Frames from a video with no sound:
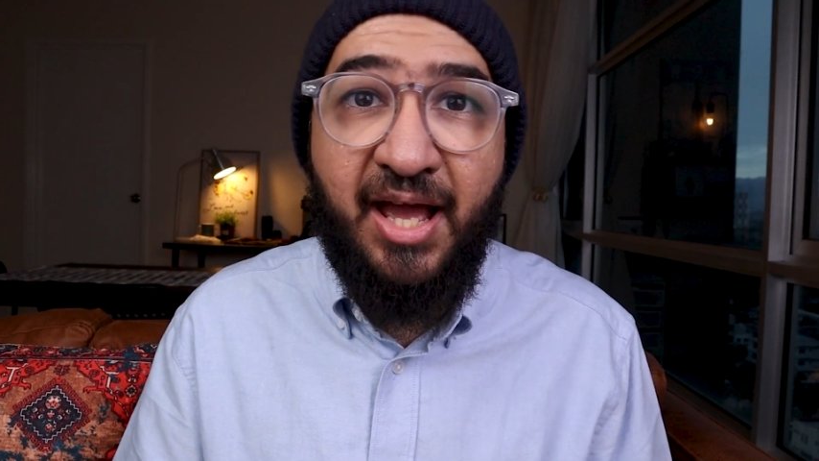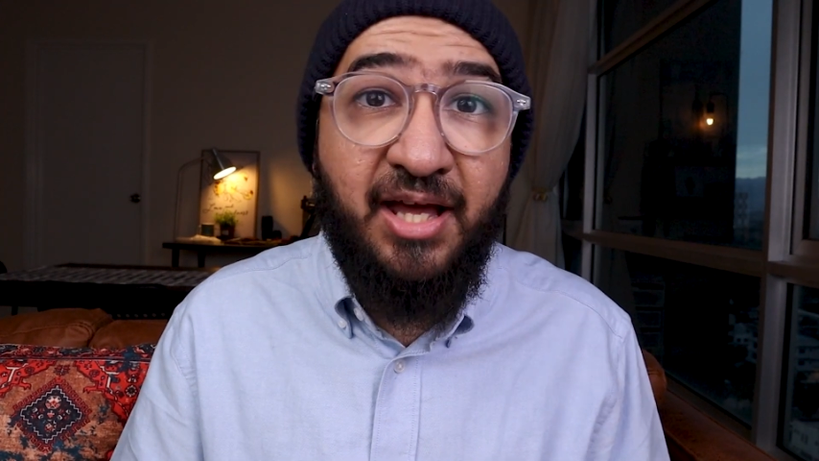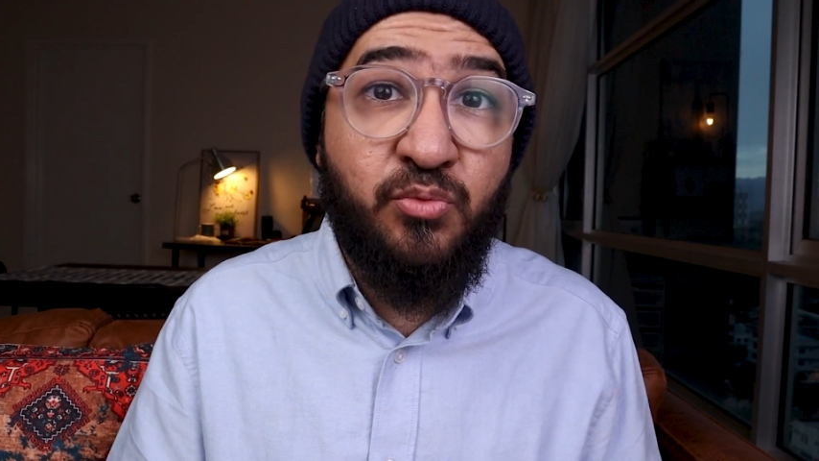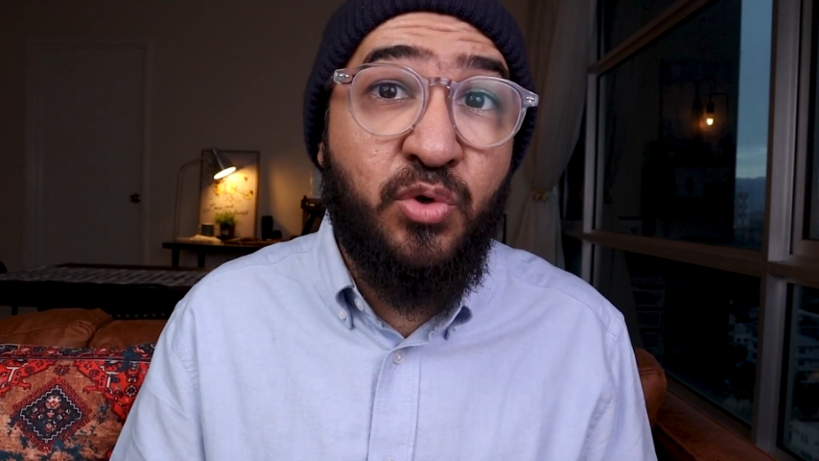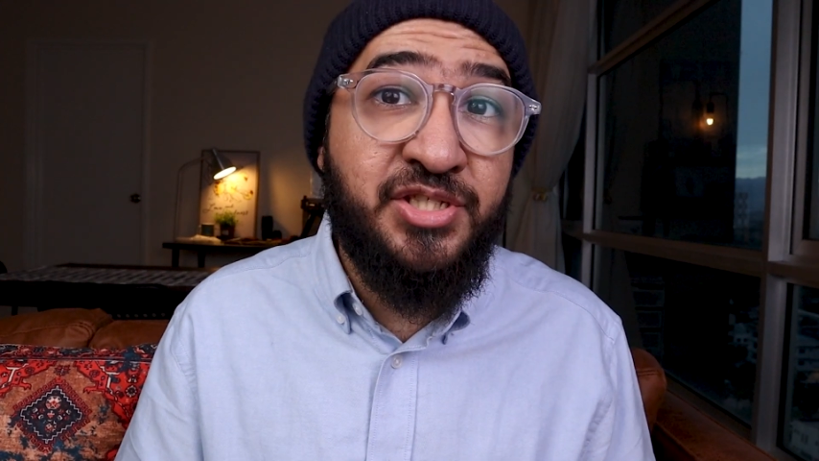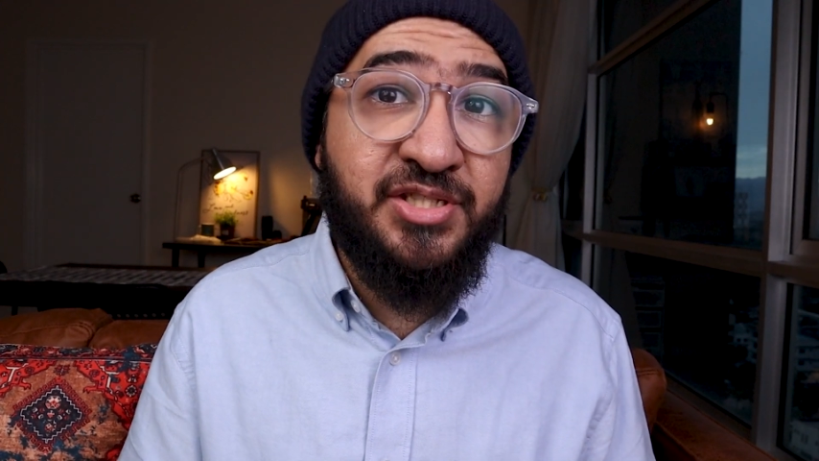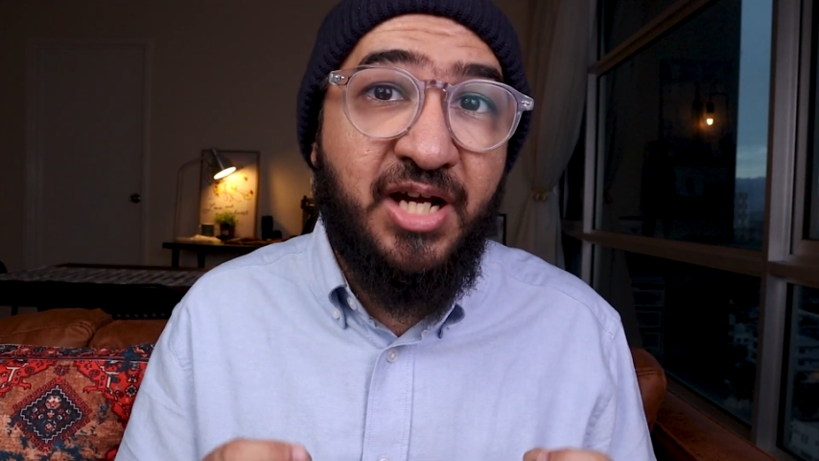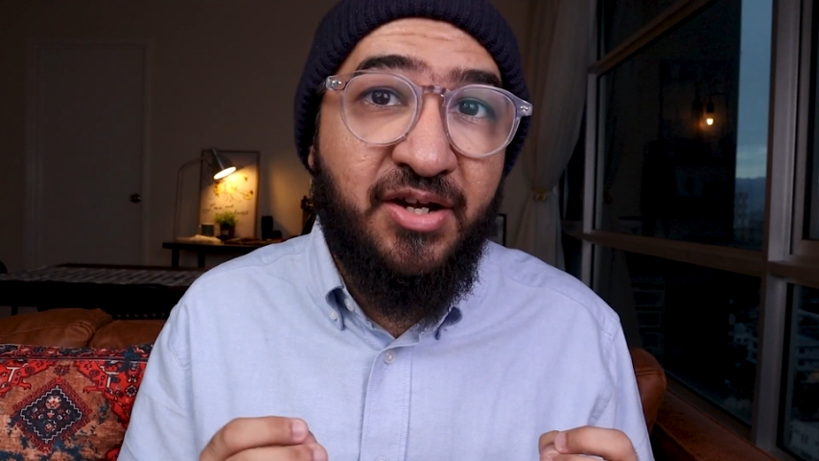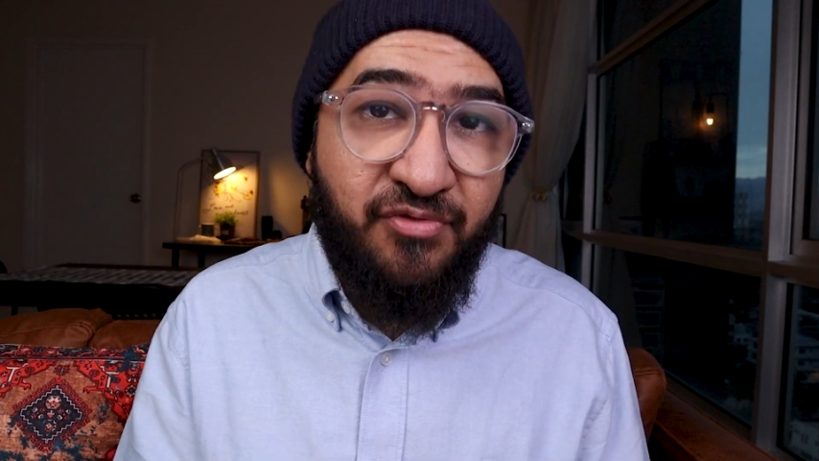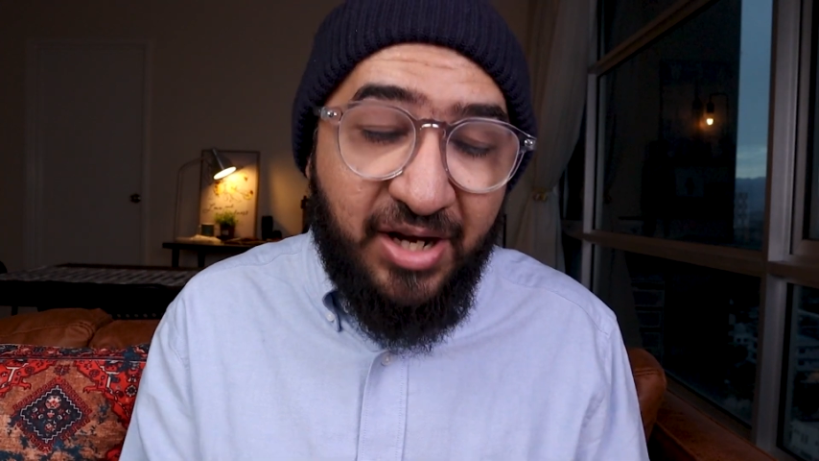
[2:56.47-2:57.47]
and was
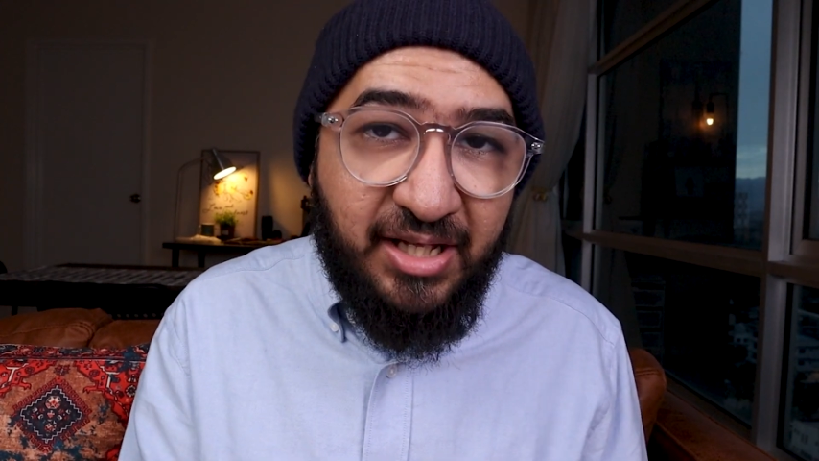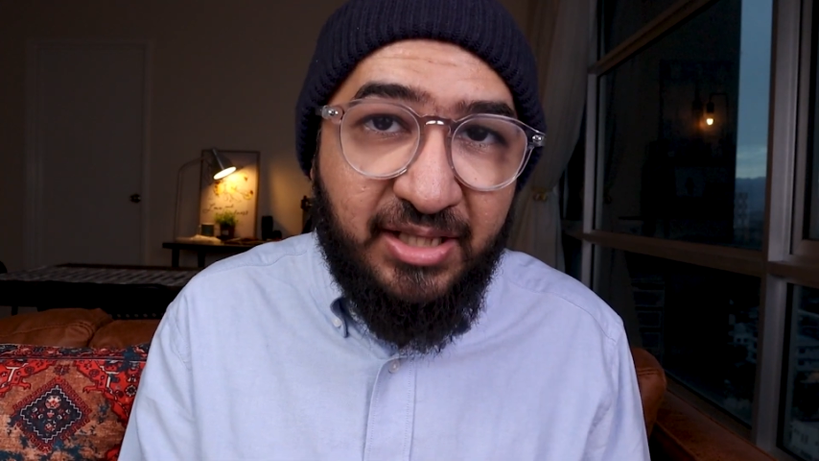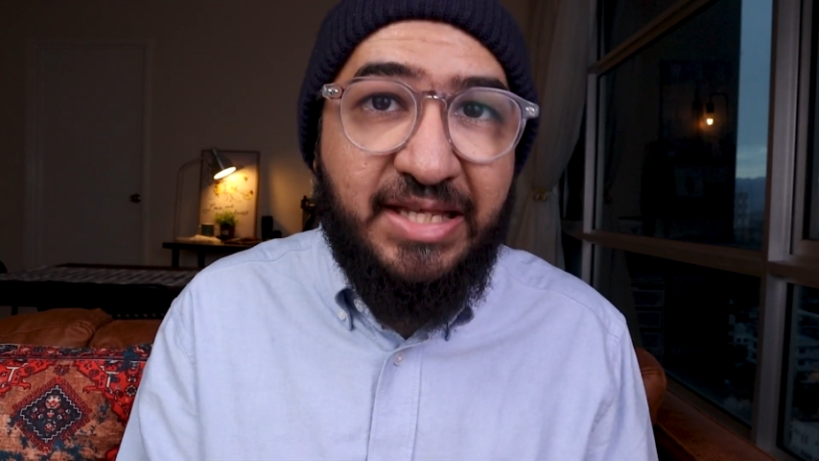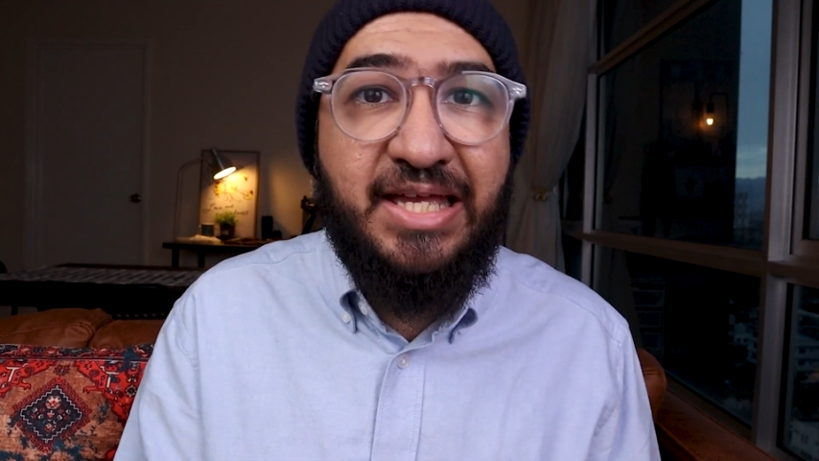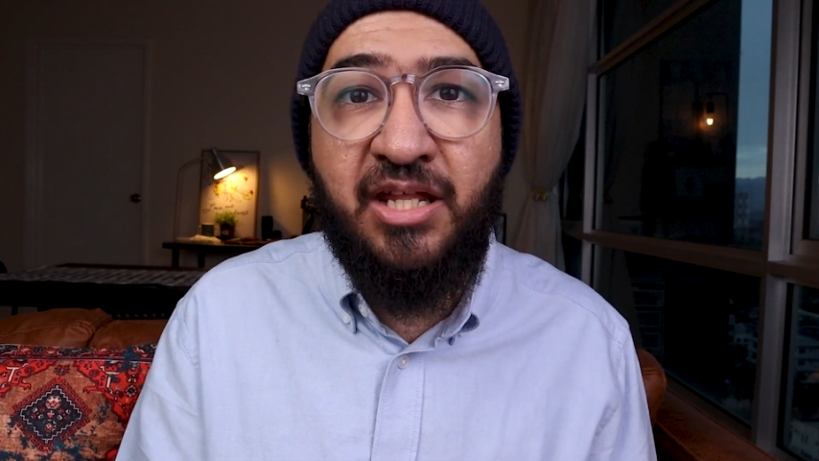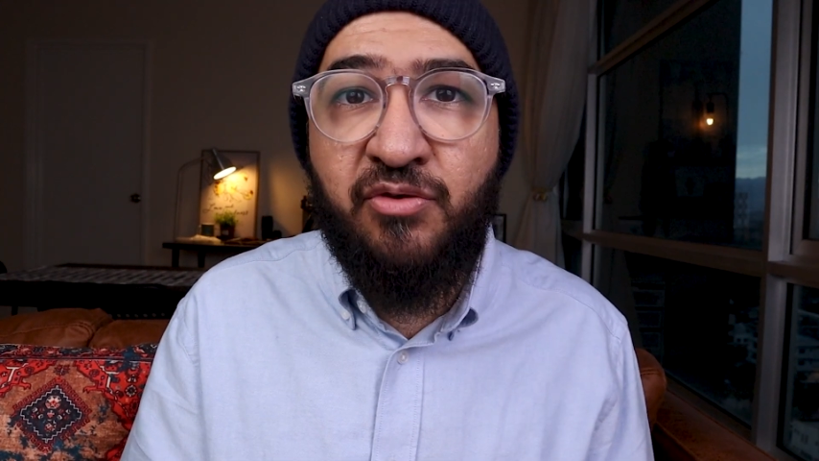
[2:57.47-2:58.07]
directly